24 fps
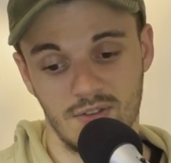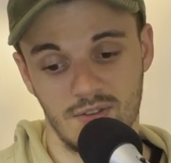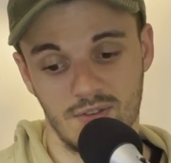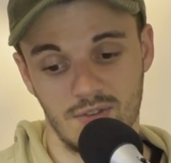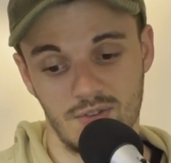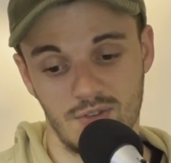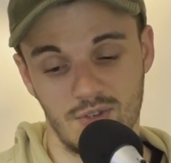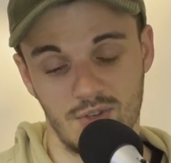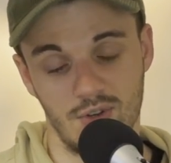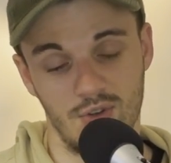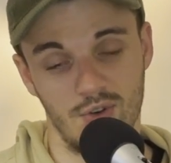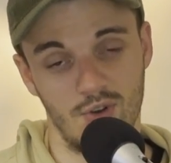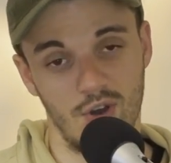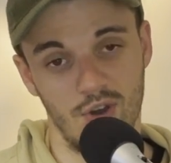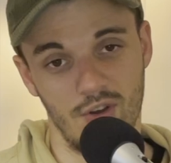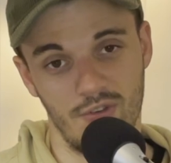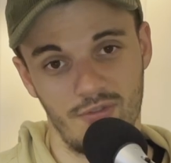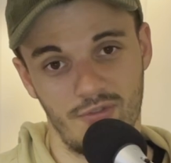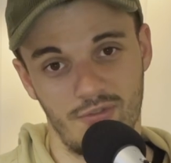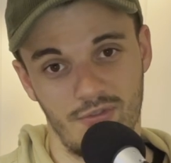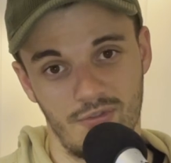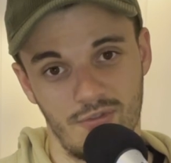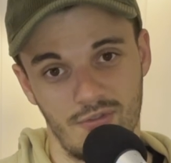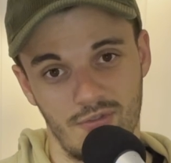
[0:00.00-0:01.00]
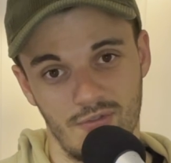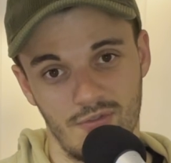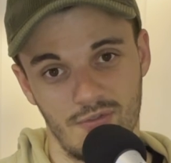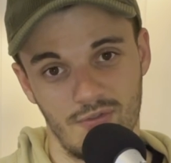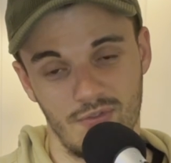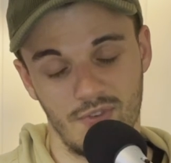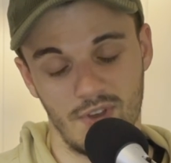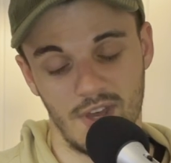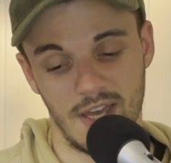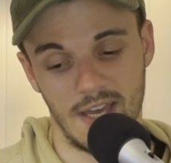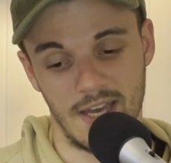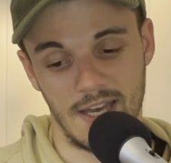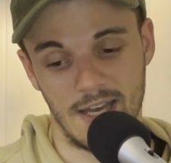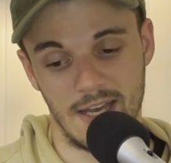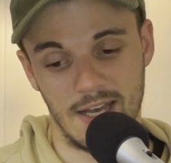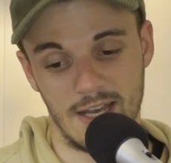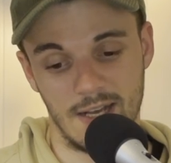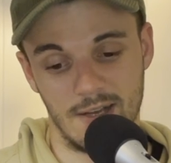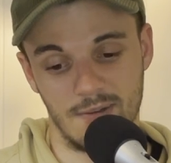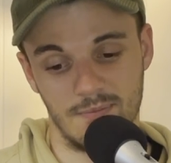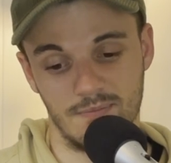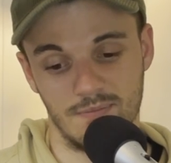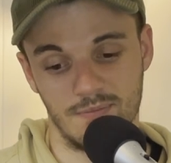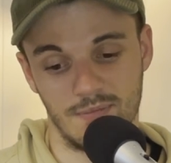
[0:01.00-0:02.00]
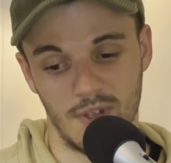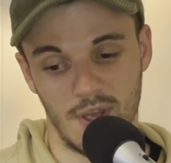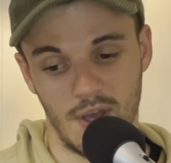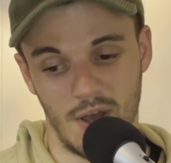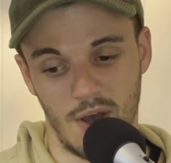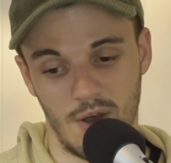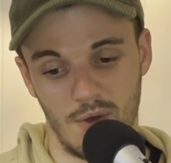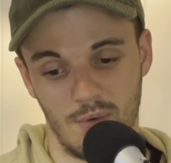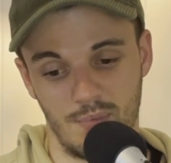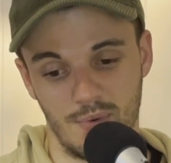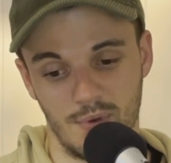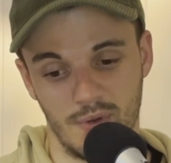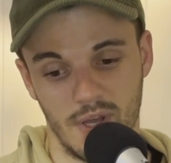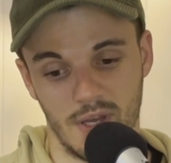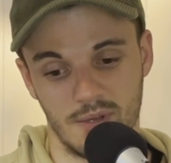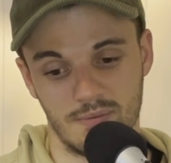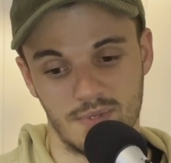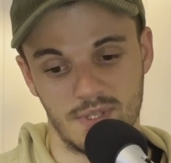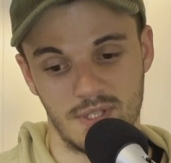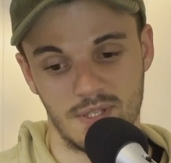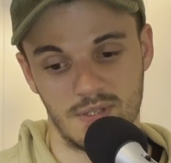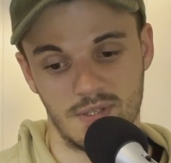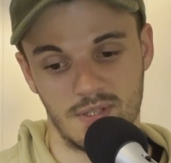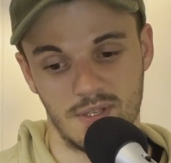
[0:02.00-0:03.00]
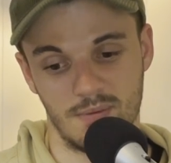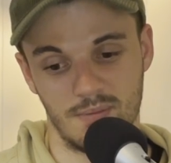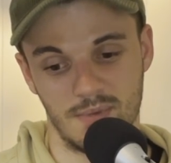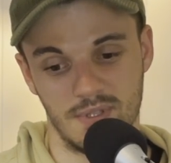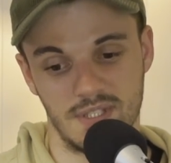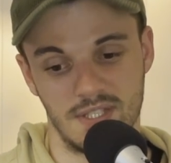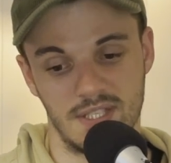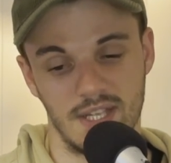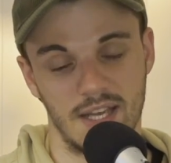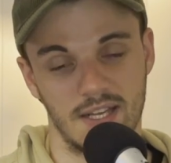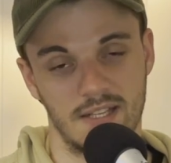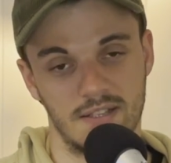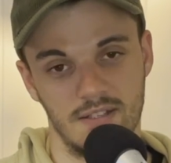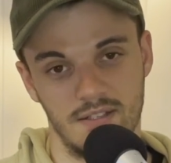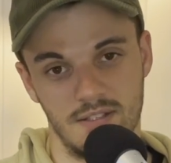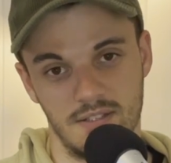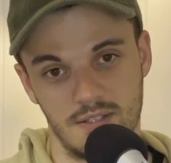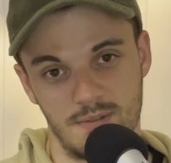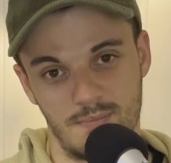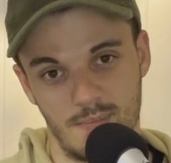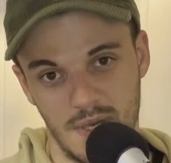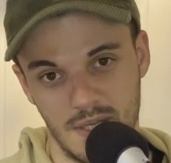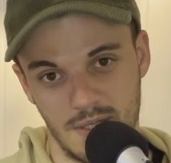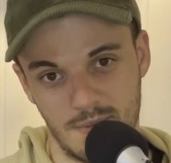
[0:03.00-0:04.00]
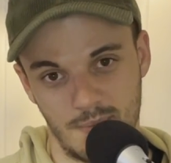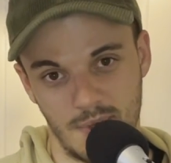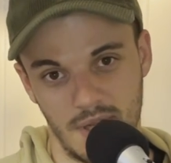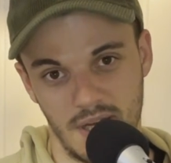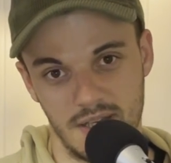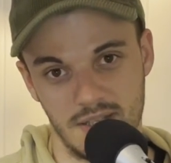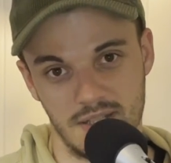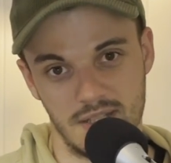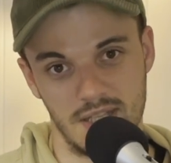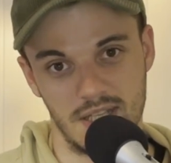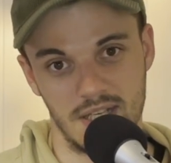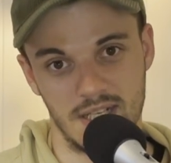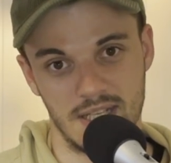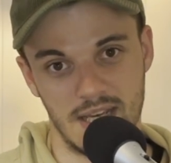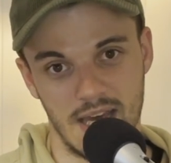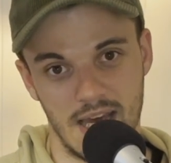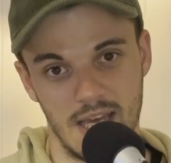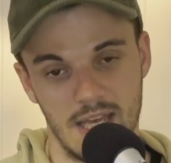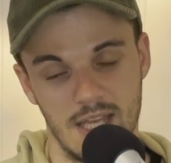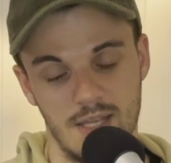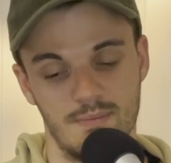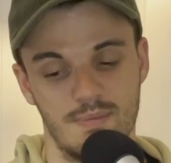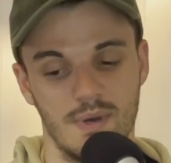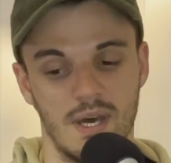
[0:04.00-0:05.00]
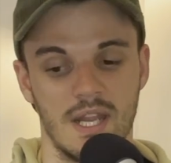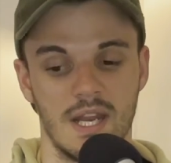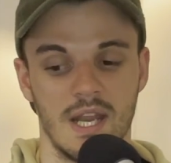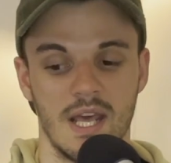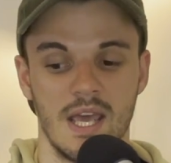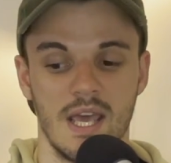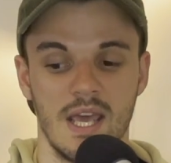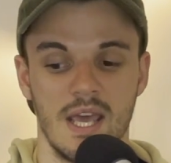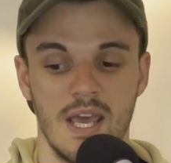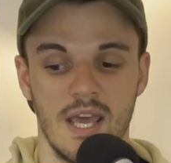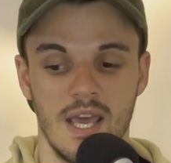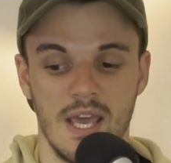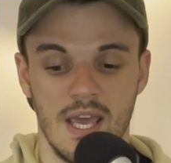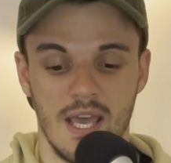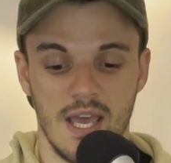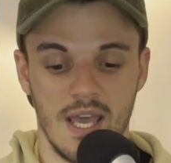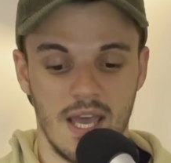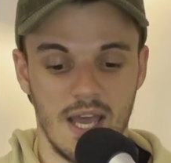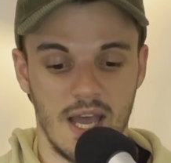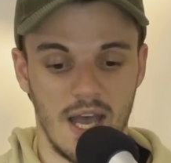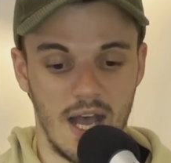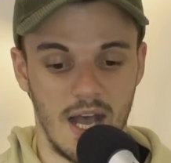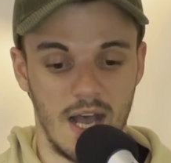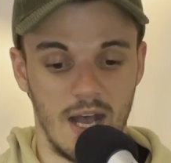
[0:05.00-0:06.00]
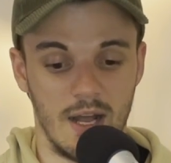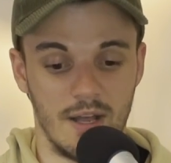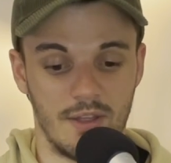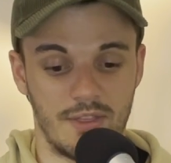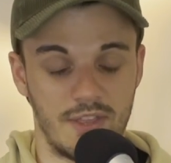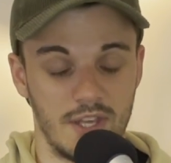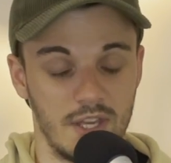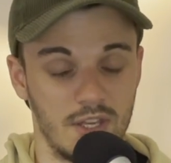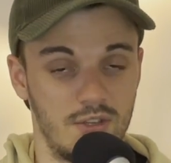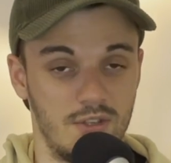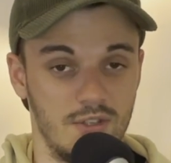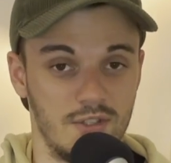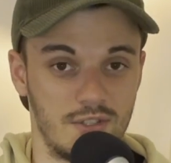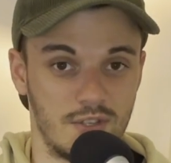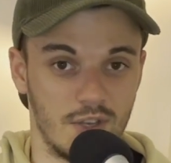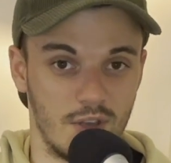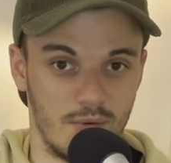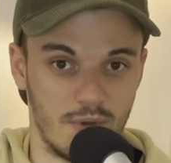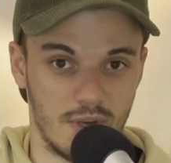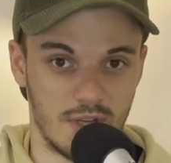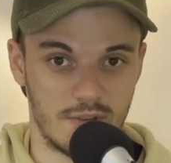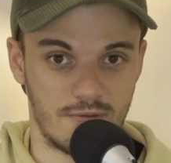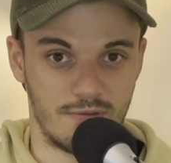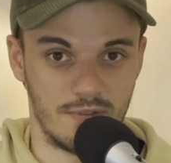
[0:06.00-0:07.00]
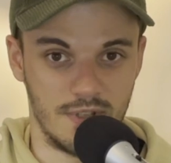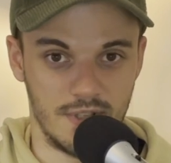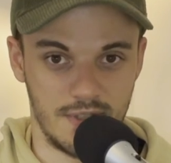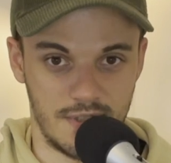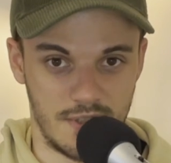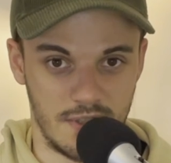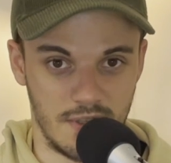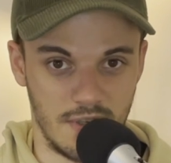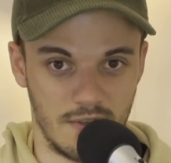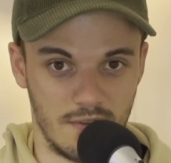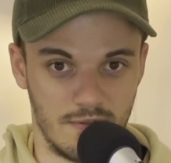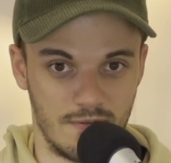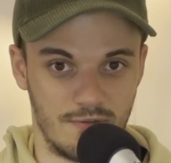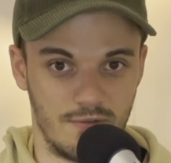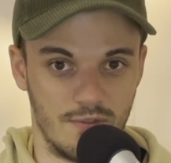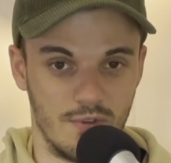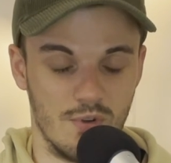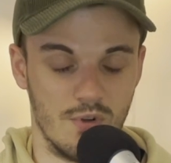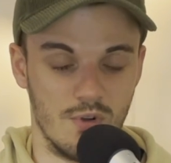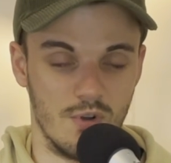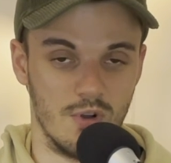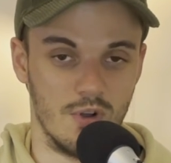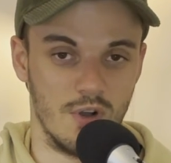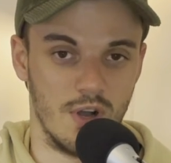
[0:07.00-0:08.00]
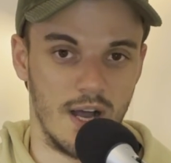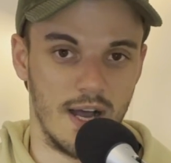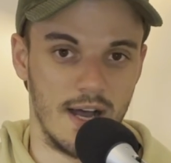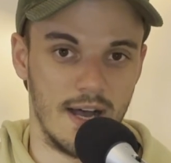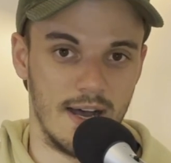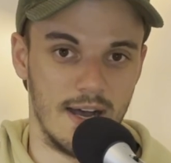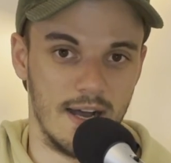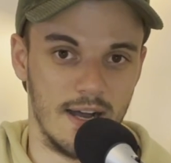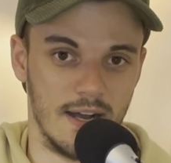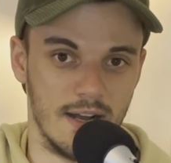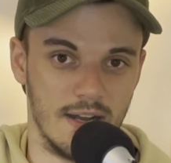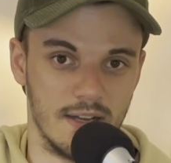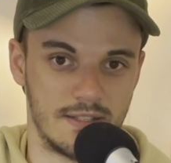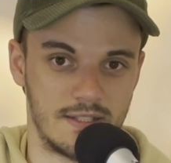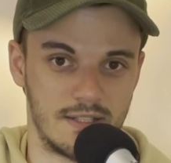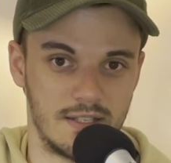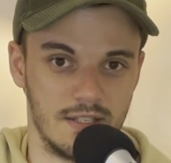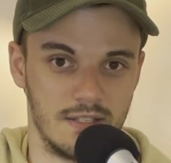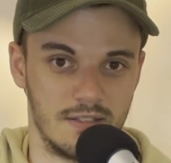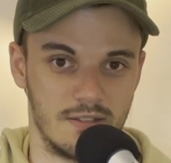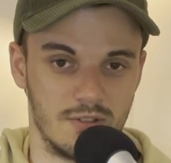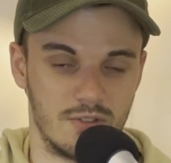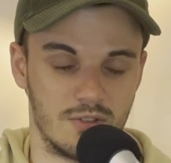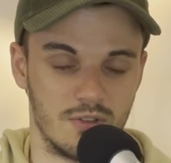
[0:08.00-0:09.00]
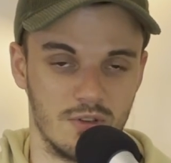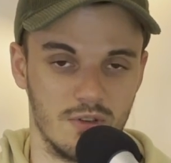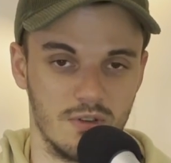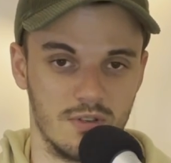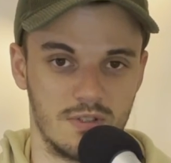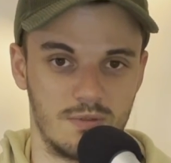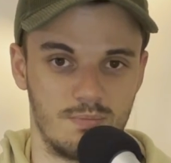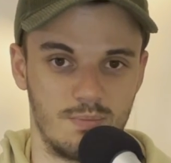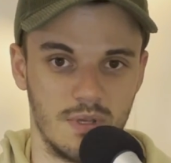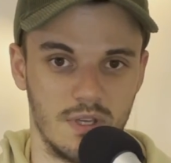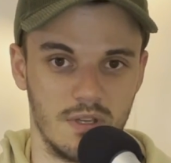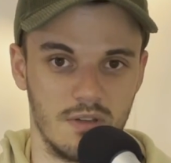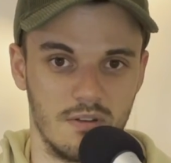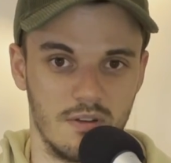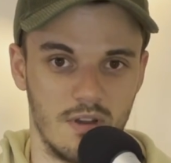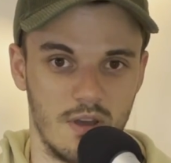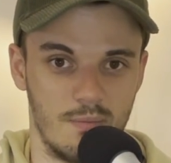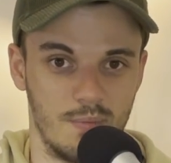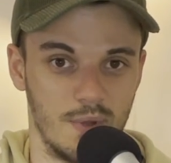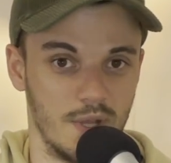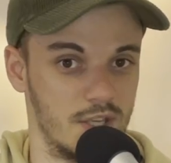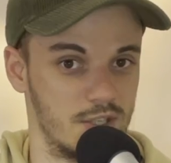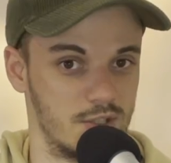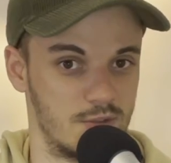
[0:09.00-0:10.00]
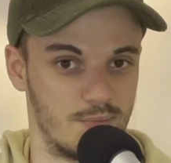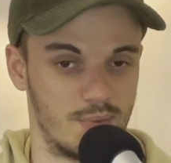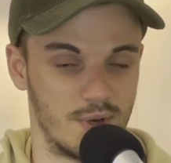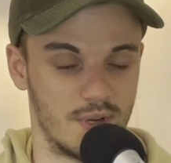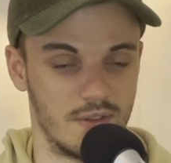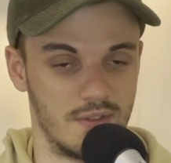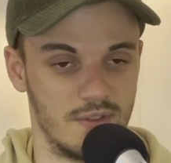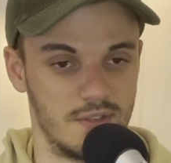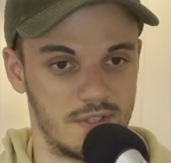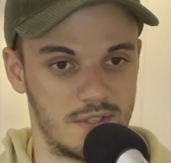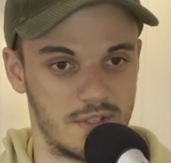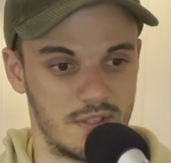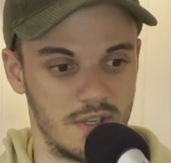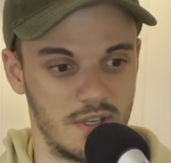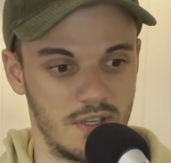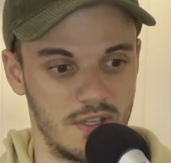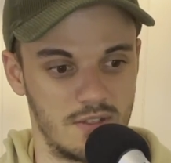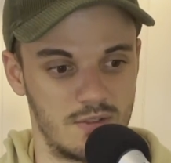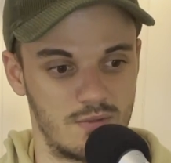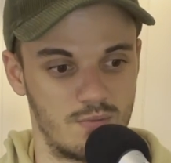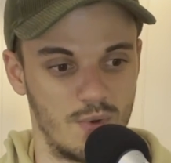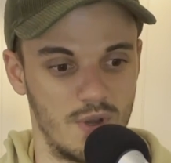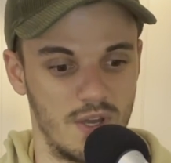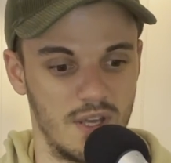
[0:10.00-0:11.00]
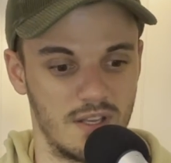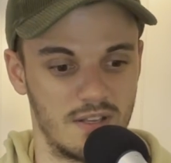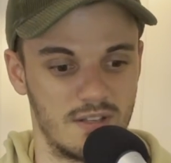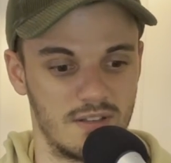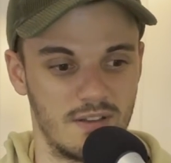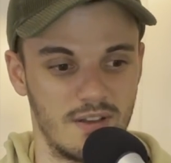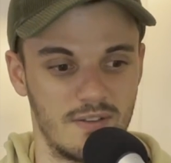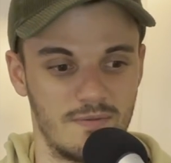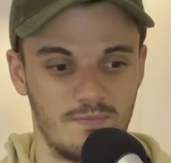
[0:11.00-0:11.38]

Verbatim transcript: tune off, I'll put up some of Declan's best plays of the day. But thank you so much for listening for Season 2. It's been a pleasure bringing this to each week.